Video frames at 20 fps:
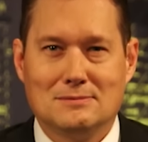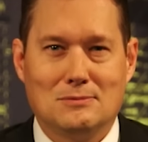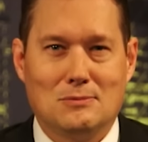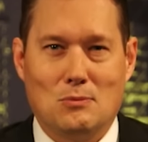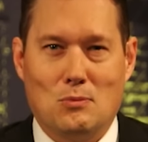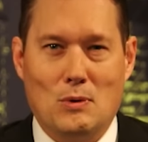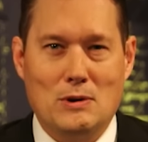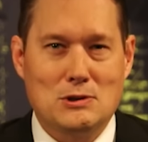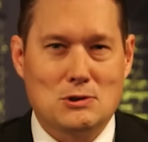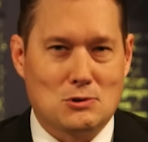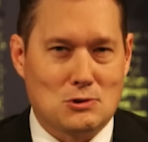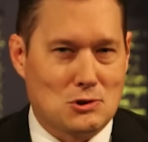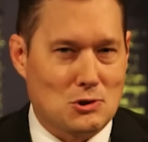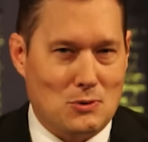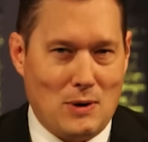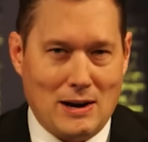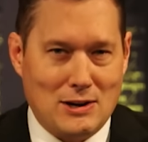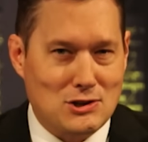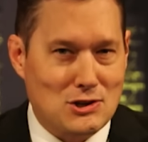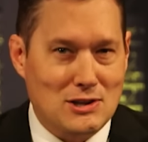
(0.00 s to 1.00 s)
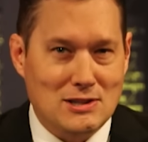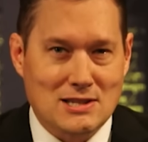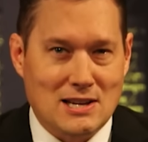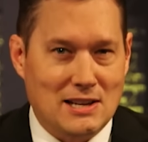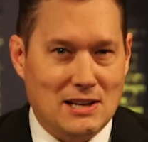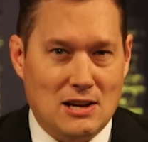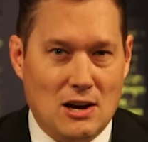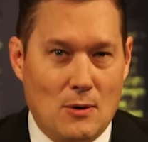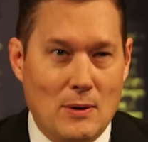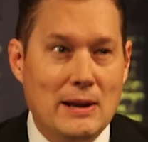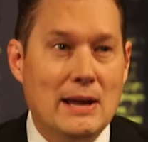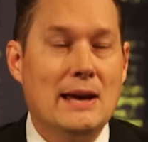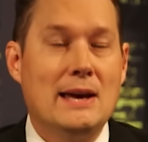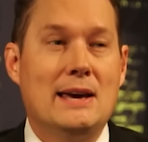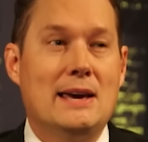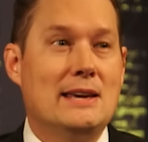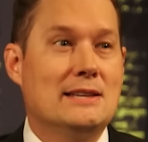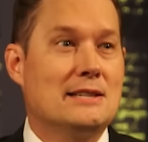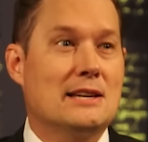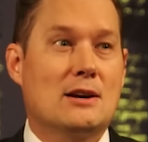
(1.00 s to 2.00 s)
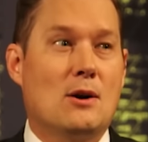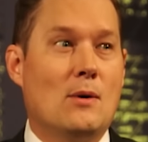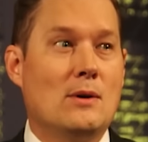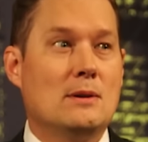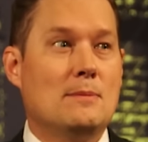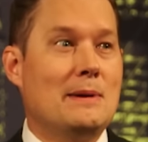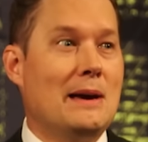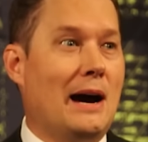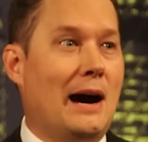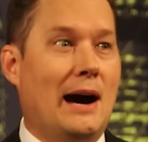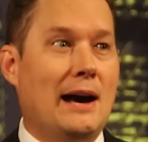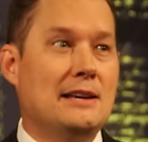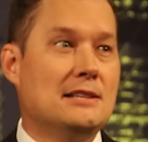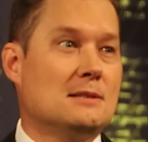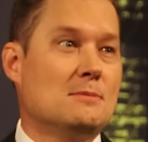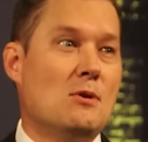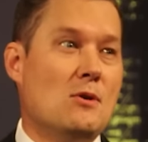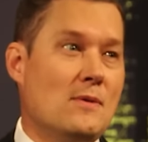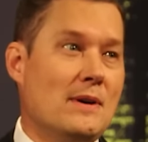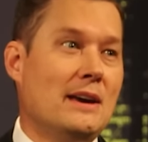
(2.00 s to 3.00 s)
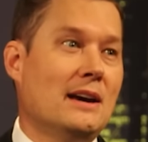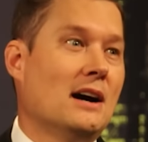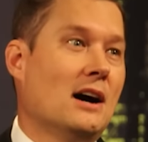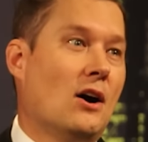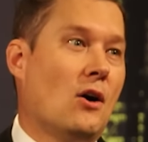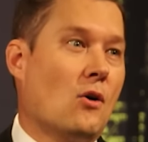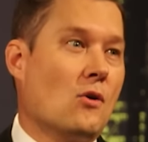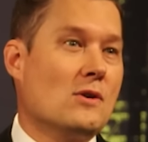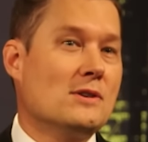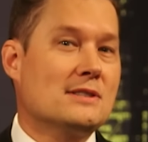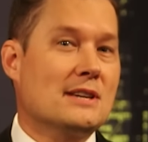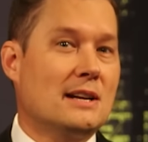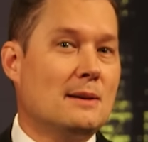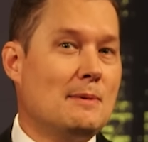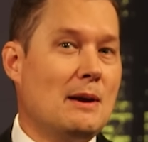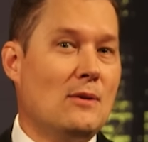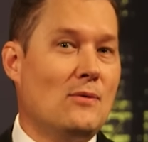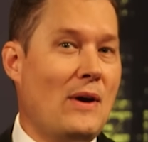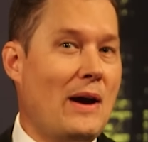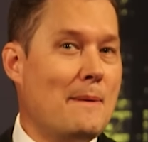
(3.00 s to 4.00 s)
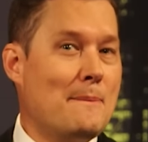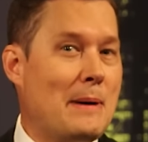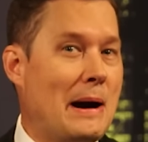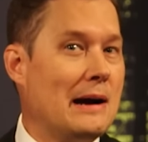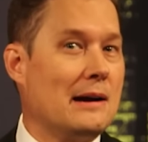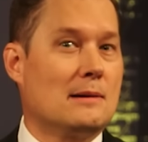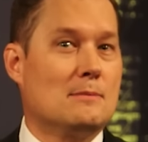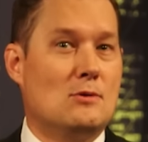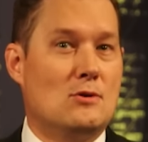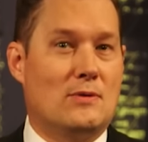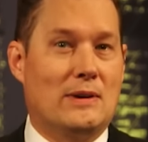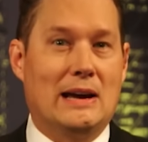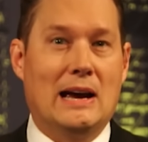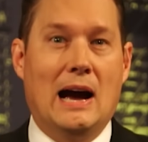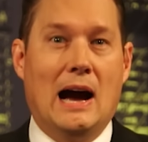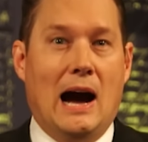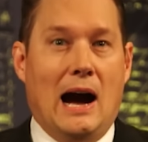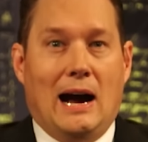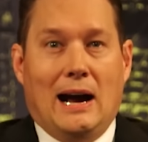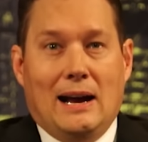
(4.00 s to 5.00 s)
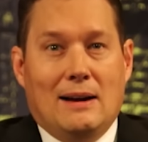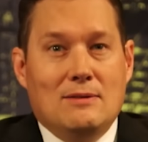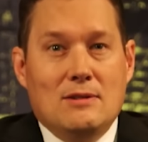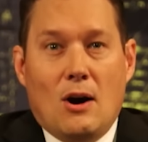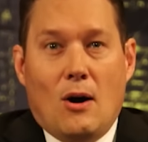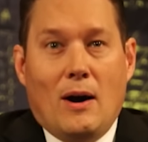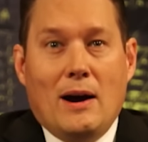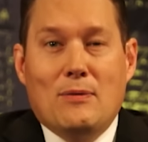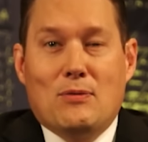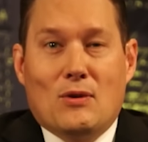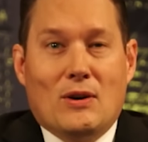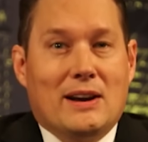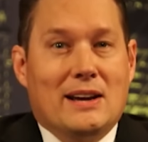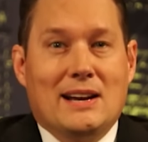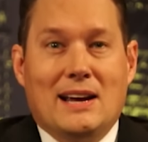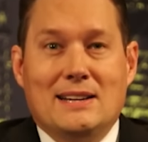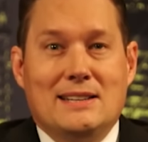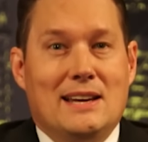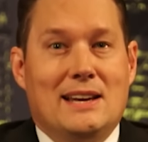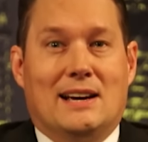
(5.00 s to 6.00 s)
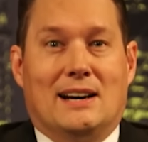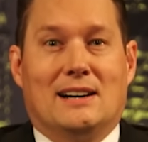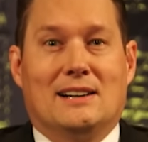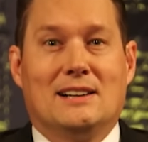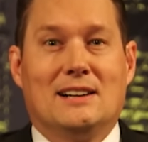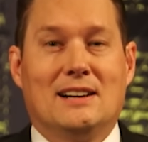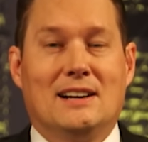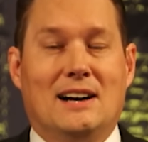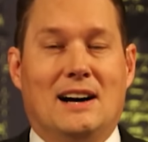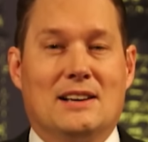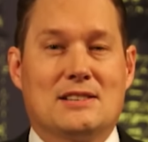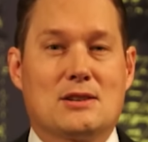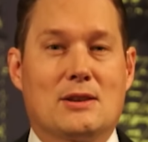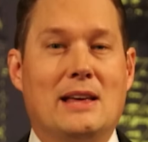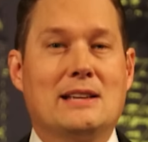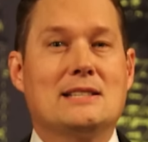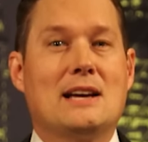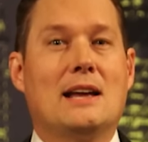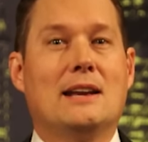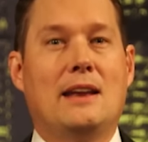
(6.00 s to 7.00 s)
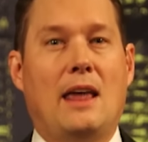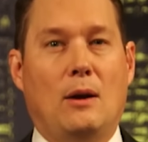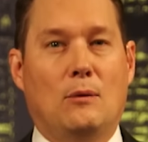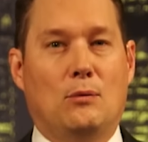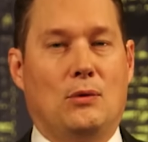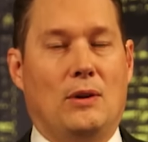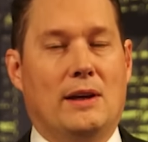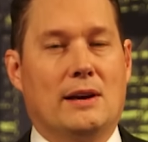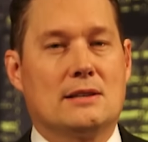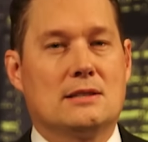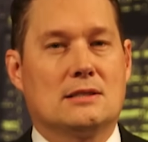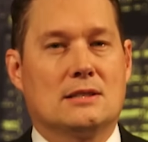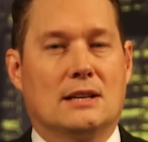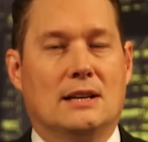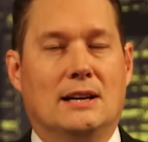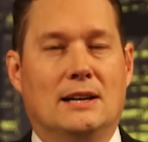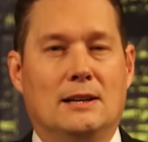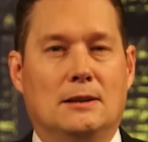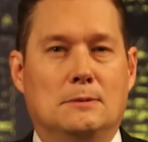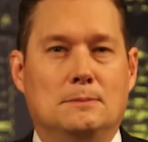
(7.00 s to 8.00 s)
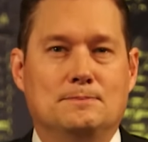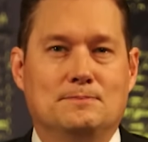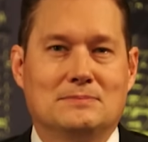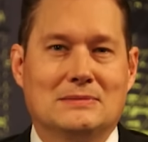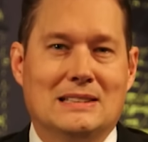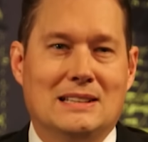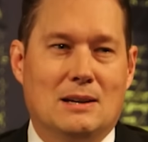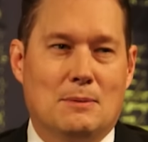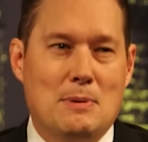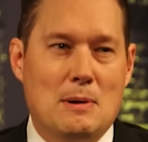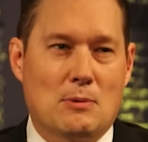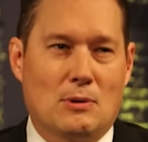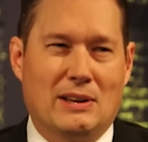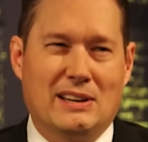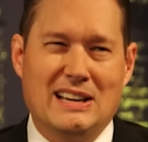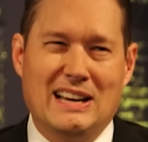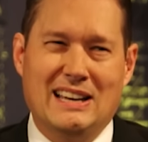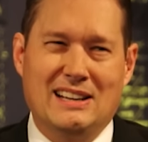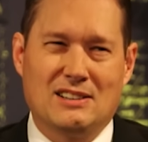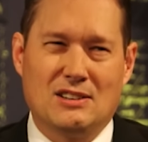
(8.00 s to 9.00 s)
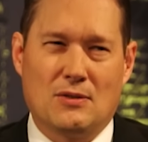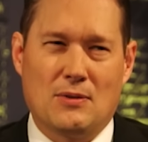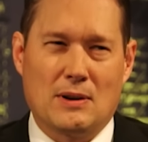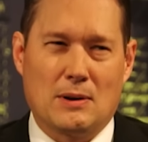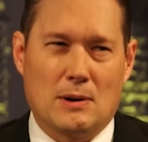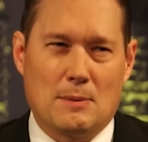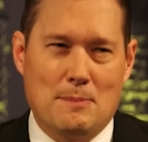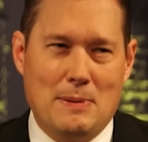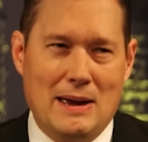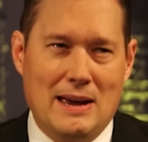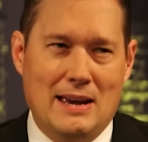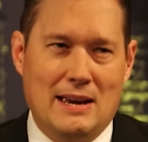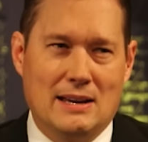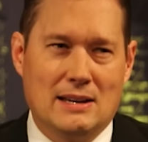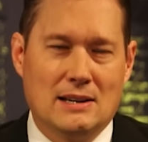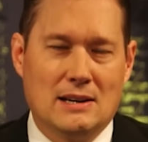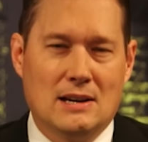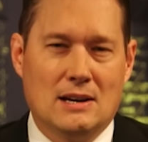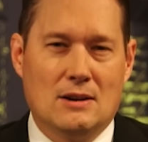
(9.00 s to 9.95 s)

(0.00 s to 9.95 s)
which direction it's going to go in. Is it going to be a heist movie or is it going to be a vampire movie? I have no freaking idea. So that's on Netflix. People are like, I don't know if I'm going to pay